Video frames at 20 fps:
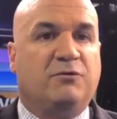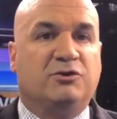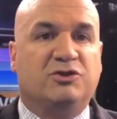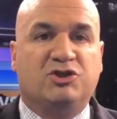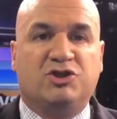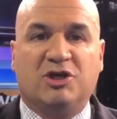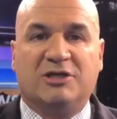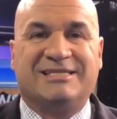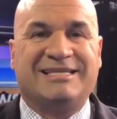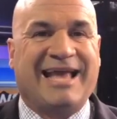will
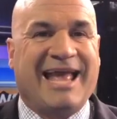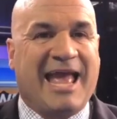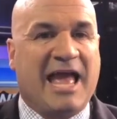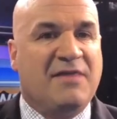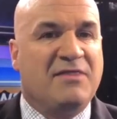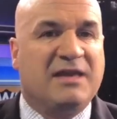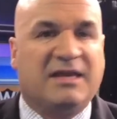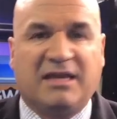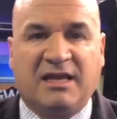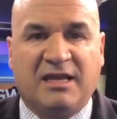just
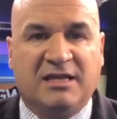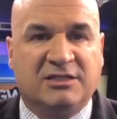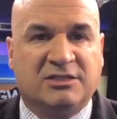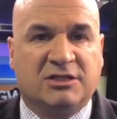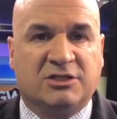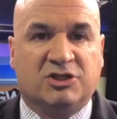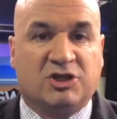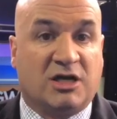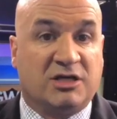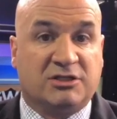hand the keys
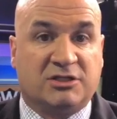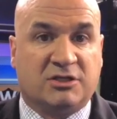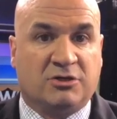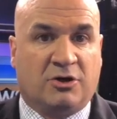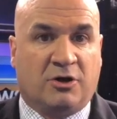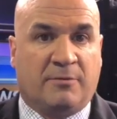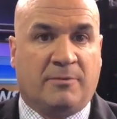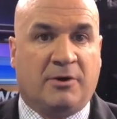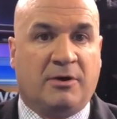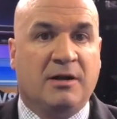to Justin
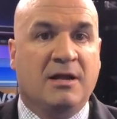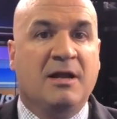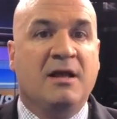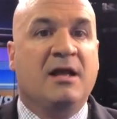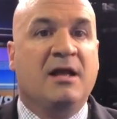Herbert